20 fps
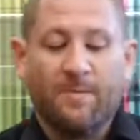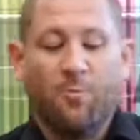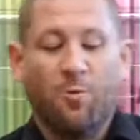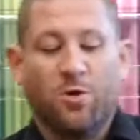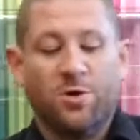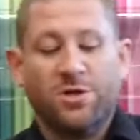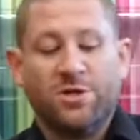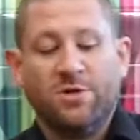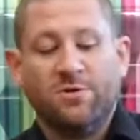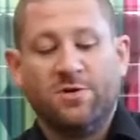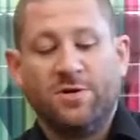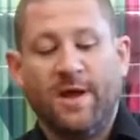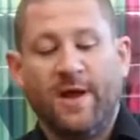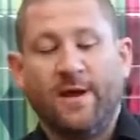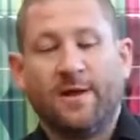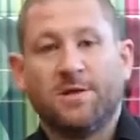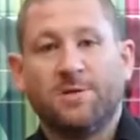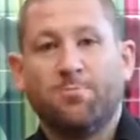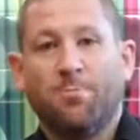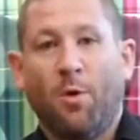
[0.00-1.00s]
wants you to
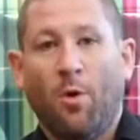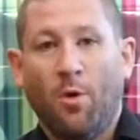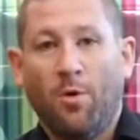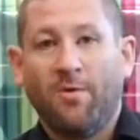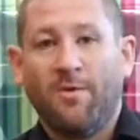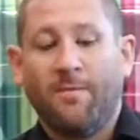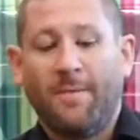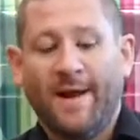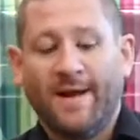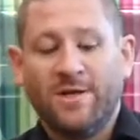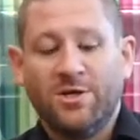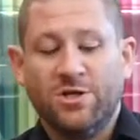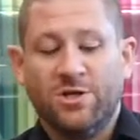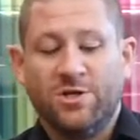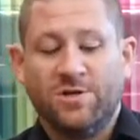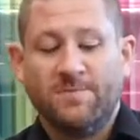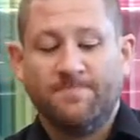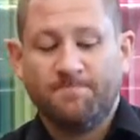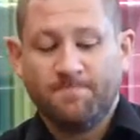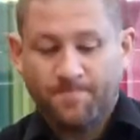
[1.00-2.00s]
explore the
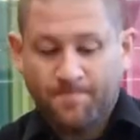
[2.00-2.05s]
mansion,